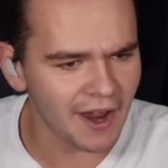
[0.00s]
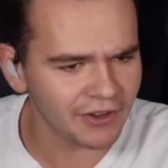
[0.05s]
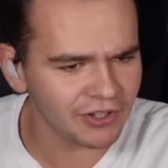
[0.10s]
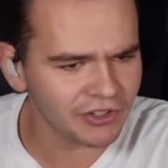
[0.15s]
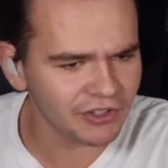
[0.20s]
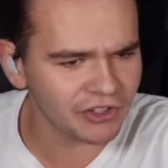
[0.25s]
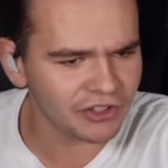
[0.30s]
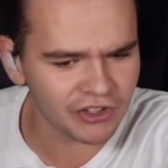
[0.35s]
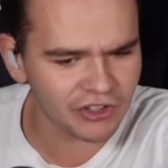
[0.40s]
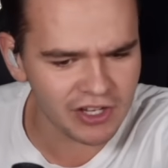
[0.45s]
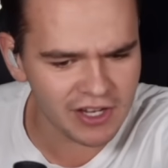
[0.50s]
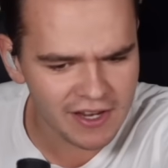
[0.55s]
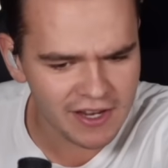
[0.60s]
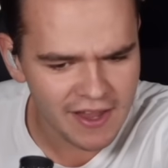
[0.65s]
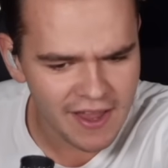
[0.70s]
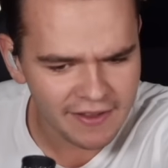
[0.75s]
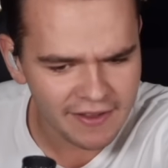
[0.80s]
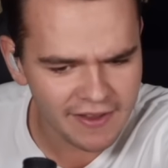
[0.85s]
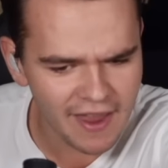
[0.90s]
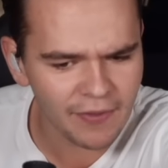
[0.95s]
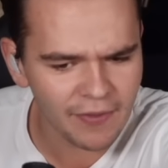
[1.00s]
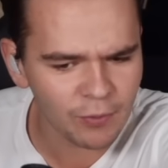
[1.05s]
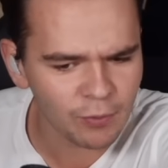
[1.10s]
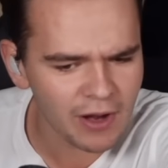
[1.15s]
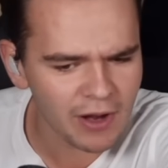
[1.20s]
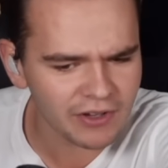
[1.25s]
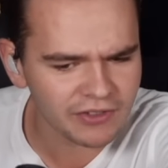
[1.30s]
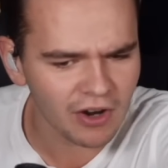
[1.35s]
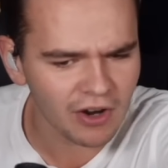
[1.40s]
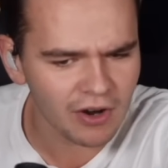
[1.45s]
And as you can see, yeah, the
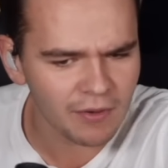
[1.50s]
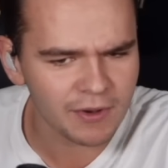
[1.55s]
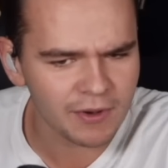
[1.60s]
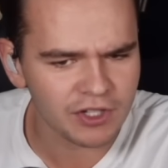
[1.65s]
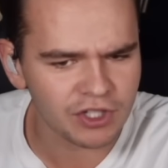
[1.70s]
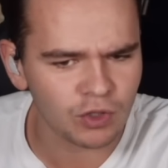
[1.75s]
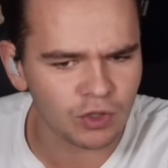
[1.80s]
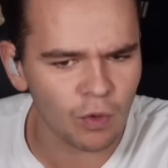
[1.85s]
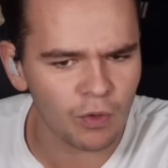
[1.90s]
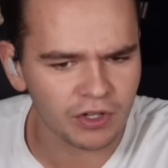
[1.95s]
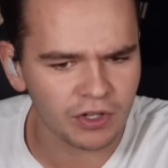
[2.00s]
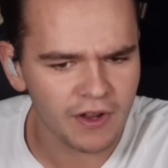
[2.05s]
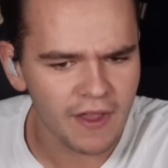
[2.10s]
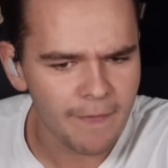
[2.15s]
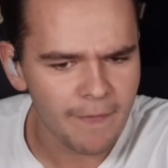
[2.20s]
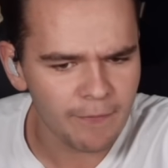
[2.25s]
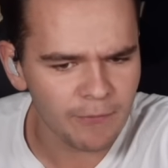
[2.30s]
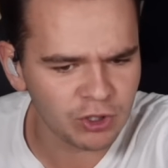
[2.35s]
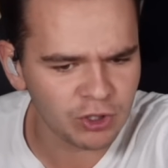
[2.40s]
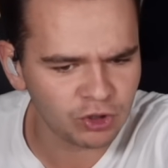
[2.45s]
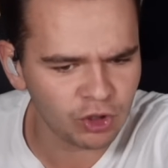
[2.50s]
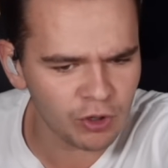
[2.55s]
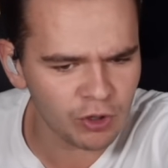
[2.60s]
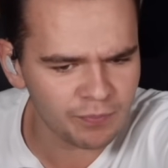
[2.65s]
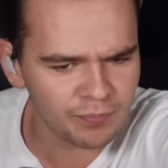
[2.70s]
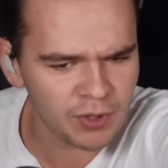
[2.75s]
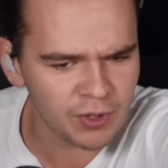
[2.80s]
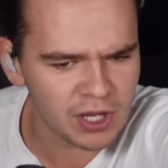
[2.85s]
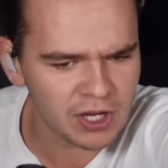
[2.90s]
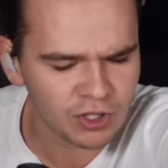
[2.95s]
wings are a bit shorter. We
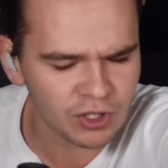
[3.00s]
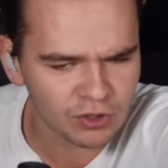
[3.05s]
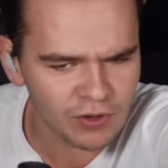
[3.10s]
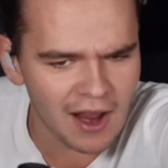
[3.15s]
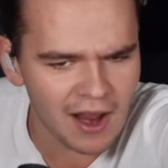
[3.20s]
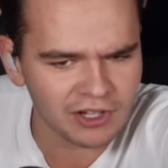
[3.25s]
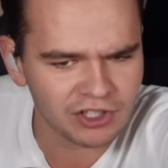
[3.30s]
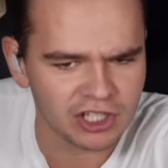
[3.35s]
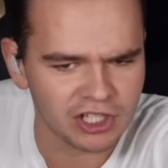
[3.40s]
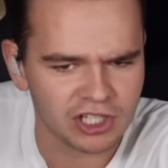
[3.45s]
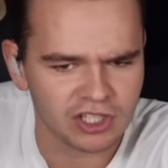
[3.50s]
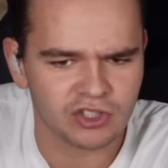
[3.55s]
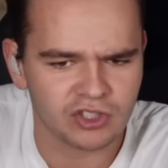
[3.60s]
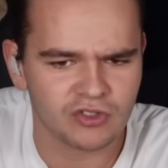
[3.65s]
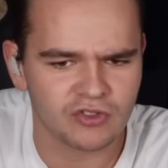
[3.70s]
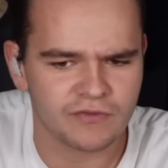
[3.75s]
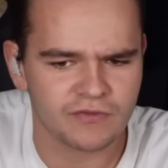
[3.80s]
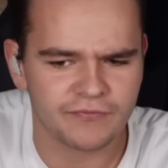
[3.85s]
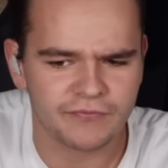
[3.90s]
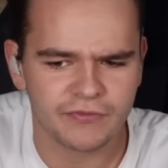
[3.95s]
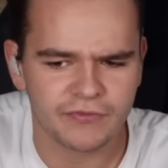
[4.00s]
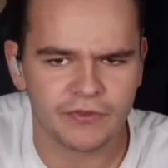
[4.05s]
shouldn't be crashing into